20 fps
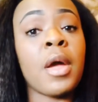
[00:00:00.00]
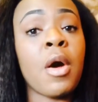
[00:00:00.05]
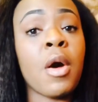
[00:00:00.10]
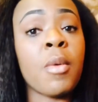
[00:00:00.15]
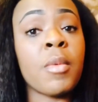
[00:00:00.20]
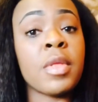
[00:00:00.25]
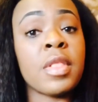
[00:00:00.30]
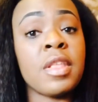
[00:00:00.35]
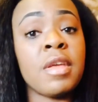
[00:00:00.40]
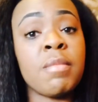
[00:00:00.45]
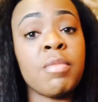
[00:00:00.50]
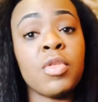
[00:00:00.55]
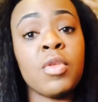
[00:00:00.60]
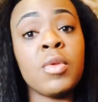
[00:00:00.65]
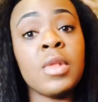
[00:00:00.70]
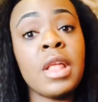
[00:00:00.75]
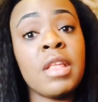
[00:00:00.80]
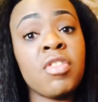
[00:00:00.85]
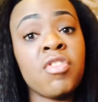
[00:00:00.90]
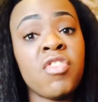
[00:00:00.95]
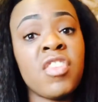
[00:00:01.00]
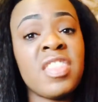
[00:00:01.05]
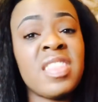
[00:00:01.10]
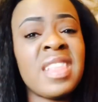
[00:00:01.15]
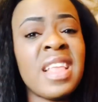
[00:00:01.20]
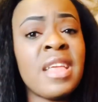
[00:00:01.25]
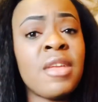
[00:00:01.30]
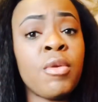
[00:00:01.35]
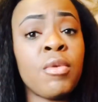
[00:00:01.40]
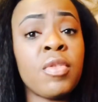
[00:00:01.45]
on with them. So let's just
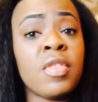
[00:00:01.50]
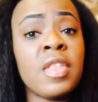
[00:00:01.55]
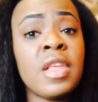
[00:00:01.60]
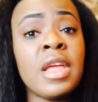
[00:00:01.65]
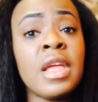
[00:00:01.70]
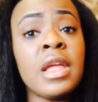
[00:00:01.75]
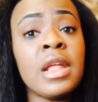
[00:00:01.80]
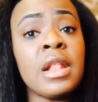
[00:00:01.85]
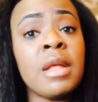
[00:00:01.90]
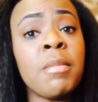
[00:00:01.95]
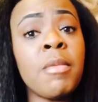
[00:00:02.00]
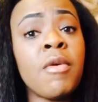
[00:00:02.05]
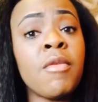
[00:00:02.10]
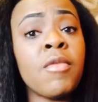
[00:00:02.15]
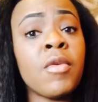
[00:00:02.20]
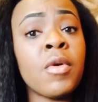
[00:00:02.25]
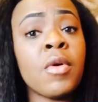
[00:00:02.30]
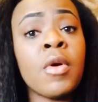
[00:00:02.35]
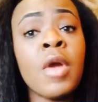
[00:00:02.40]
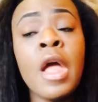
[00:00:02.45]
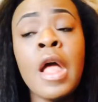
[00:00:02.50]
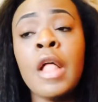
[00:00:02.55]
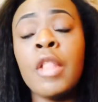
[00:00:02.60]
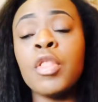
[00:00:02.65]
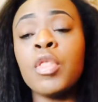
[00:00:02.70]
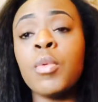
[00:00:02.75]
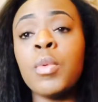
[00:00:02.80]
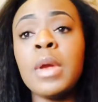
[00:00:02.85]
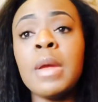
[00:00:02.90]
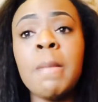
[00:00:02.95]
say you're seeing them over
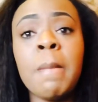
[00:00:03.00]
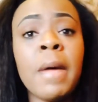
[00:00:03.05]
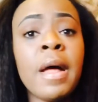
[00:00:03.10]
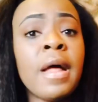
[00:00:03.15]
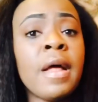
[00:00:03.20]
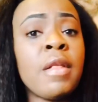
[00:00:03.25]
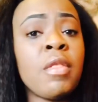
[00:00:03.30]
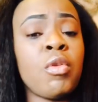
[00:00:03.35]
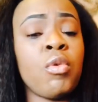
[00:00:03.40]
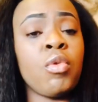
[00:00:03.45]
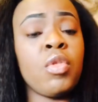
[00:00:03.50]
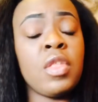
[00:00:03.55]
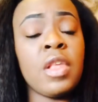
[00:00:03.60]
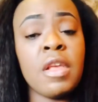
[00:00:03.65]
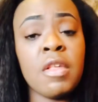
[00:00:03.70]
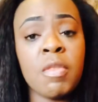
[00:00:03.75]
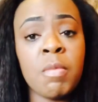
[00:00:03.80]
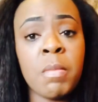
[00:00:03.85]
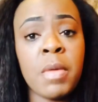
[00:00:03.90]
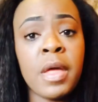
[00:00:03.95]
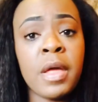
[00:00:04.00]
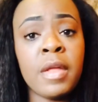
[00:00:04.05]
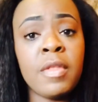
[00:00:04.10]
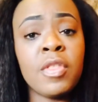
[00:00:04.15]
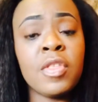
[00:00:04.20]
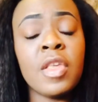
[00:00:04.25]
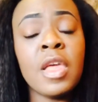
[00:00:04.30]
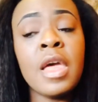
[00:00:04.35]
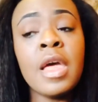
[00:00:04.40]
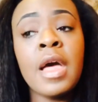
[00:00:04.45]
3 months or 6
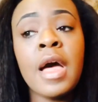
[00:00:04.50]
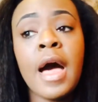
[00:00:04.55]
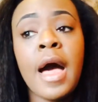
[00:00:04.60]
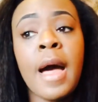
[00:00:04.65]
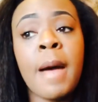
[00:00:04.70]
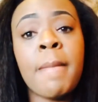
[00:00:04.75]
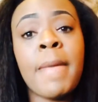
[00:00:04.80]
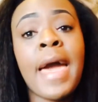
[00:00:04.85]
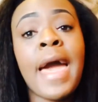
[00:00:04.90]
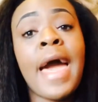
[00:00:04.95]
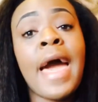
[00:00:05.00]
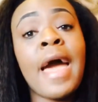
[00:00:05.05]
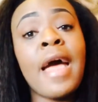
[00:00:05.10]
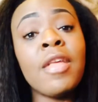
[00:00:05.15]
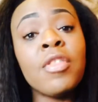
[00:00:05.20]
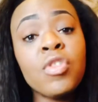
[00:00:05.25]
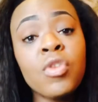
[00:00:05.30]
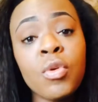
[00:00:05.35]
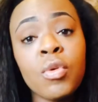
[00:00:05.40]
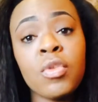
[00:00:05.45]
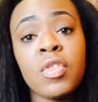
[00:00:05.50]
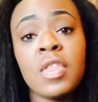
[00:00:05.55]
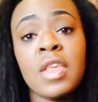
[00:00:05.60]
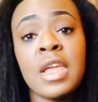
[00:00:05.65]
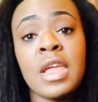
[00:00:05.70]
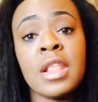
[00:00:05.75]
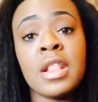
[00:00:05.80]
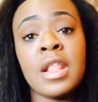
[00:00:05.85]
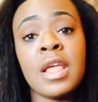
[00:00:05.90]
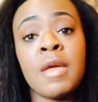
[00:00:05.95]
months. As you're seeing
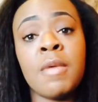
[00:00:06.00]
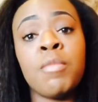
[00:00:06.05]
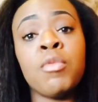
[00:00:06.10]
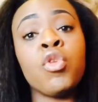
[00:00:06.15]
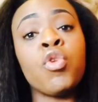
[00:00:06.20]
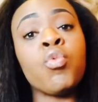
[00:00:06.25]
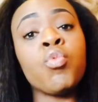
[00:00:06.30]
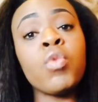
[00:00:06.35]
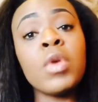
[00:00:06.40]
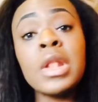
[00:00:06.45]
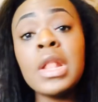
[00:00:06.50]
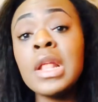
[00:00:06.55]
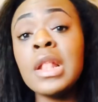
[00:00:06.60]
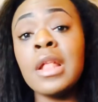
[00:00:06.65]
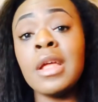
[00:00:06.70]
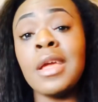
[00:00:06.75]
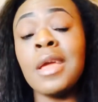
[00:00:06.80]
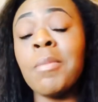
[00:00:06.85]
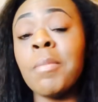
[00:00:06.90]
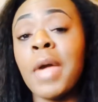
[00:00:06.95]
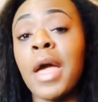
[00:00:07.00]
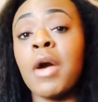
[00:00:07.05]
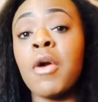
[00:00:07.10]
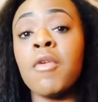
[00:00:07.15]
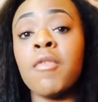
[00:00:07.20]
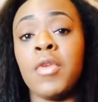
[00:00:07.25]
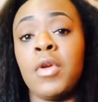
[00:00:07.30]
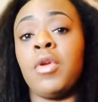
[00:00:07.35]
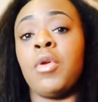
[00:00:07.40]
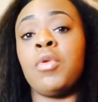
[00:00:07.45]
them, you're really looking back
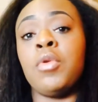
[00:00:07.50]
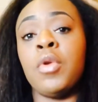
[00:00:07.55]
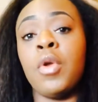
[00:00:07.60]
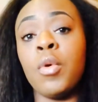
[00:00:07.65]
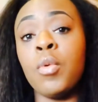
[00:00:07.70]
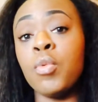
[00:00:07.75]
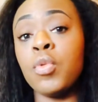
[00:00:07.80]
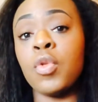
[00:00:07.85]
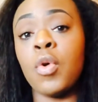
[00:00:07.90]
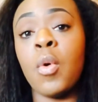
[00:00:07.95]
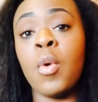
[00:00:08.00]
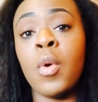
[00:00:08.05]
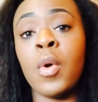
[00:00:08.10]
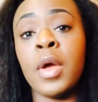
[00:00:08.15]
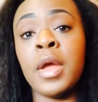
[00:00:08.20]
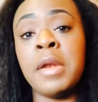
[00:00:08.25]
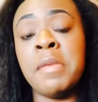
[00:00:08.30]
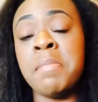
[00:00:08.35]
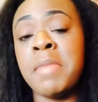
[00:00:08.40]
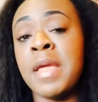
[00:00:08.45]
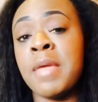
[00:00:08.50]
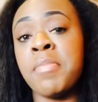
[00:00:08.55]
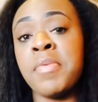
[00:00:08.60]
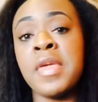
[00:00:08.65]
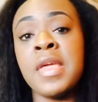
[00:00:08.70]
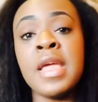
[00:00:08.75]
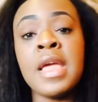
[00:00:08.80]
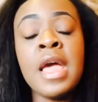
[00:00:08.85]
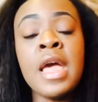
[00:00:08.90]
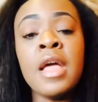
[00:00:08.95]
over your notes on
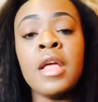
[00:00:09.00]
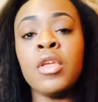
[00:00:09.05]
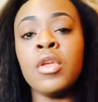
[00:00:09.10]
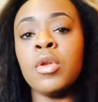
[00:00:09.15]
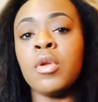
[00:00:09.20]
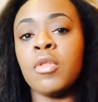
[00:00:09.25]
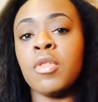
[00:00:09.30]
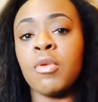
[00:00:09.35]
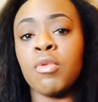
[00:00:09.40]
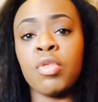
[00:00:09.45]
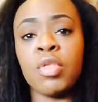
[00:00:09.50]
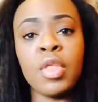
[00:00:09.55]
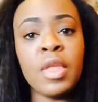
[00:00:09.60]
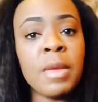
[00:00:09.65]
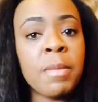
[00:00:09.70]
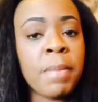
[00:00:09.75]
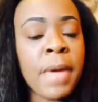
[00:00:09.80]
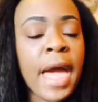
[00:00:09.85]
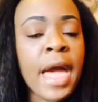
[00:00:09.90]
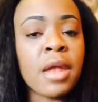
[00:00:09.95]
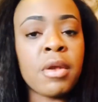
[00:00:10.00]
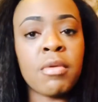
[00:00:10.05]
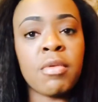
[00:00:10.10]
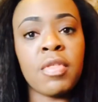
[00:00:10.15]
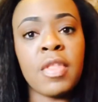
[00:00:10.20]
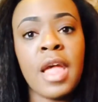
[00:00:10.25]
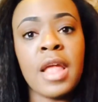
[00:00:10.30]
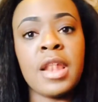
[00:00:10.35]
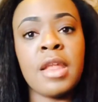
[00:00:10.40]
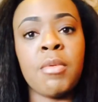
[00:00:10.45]
maybe, their sleep
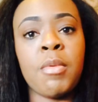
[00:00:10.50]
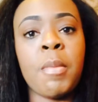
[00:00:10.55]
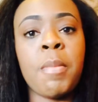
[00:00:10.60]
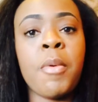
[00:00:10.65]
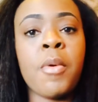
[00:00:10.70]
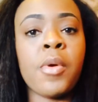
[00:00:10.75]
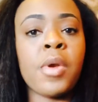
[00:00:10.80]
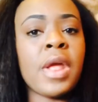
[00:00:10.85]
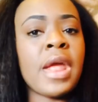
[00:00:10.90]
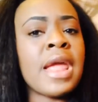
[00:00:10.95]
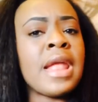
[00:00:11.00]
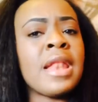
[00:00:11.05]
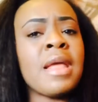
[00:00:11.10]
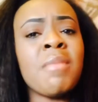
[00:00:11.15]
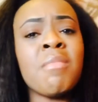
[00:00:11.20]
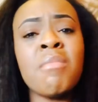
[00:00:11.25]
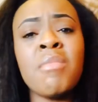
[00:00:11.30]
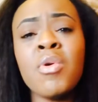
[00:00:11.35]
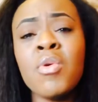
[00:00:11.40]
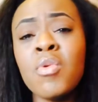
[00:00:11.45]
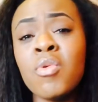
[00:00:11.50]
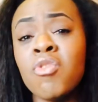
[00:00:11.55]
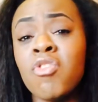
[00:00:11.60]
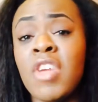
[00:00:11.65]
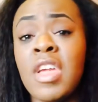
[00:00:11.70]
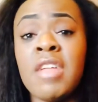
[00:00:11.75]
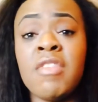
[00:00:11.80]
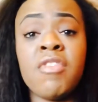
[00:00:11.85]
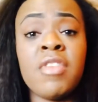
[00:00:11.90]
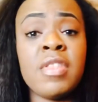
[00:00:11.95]
patterns that they reported, any mood
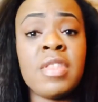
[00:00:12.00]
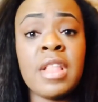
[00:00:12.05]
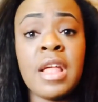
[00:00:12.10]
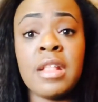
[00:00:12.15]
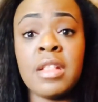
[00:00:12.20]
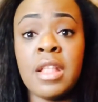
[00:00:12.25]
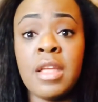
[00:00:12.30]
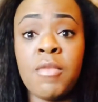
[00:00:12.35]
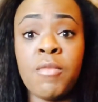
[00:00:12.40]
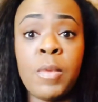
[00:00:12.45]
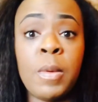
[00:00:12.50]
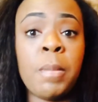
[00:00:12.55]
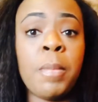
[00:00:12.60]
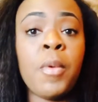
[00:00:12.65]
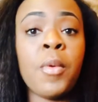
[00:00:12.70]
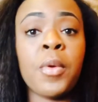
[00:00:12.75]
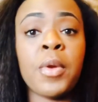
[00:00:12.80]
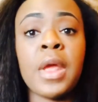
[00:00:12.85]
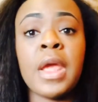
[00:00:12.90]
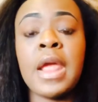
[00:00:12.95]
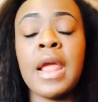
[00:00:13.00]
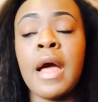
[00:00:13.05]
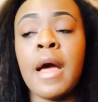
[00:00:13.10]
changes that they've reported,